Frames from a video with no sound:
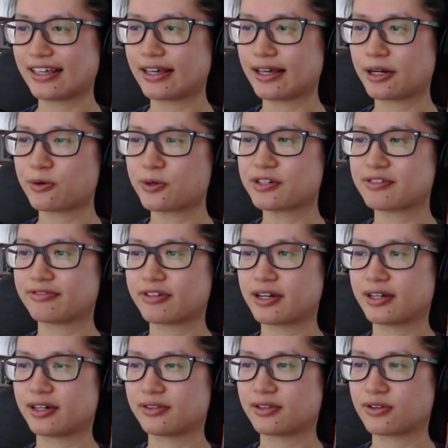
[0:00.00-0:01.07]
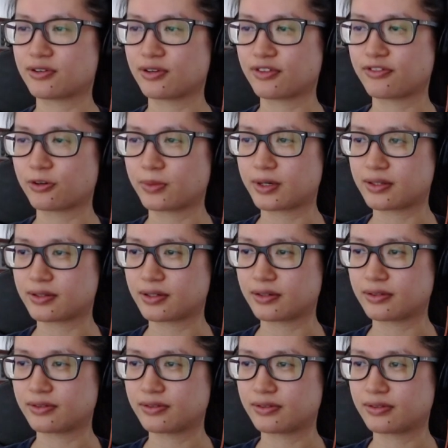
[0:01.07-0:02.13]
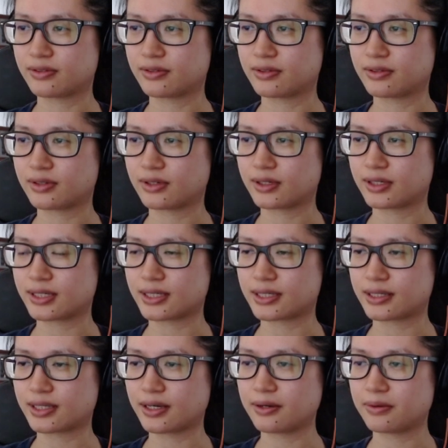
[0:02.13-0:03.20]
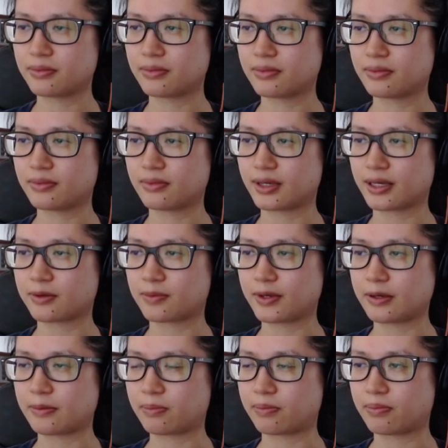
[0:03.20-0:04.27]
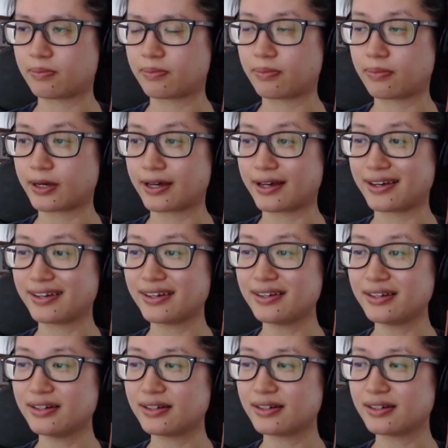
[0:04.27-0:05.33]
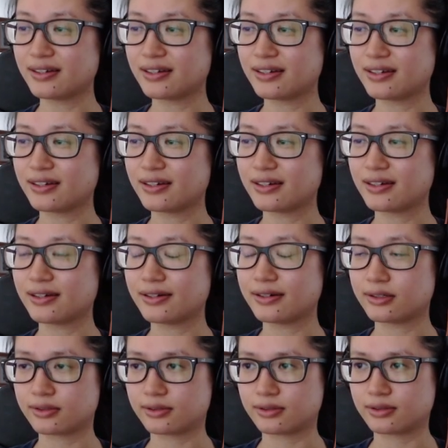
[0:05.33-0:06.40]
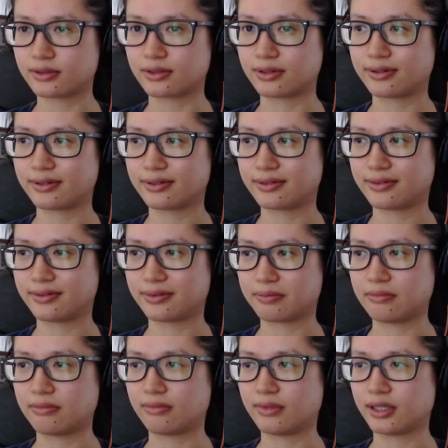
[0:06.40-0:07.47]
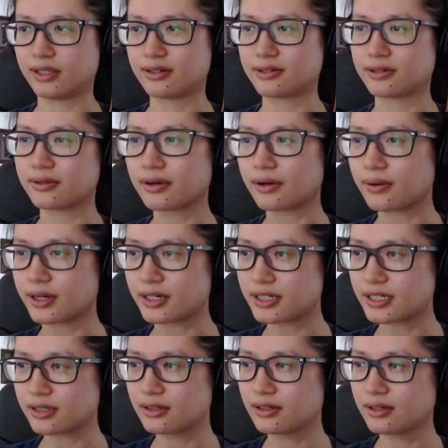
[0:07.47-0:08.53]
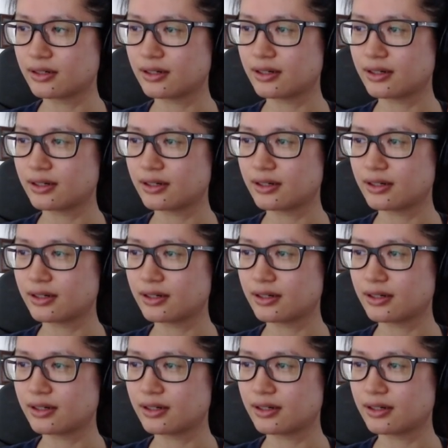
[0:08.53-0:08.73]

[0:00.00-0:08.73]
And I want to find out the truth for myself. Does that make me bad? Ugh, $1 million question.